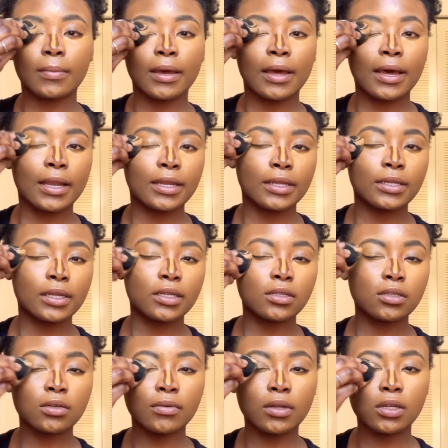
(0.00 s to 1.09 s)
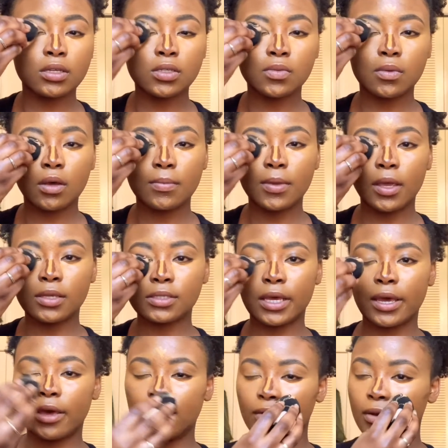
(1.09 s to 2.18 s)
my eyelid into it as well because I
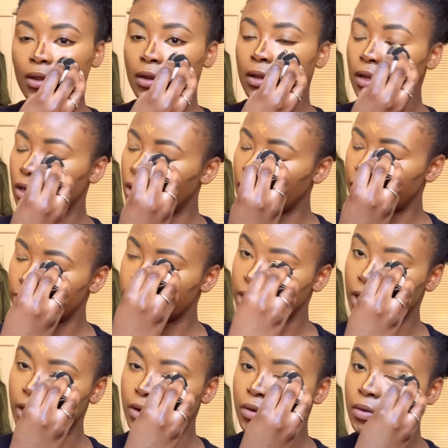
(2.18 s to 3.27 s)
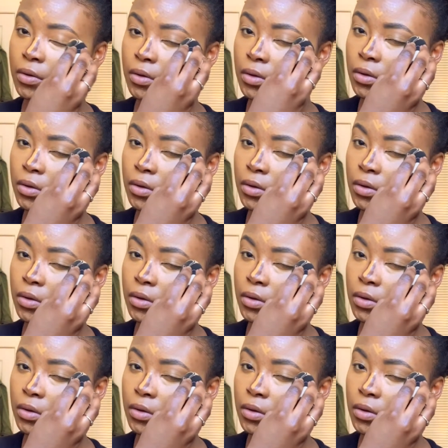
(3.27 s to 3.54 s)
haven't done any eyeshadow.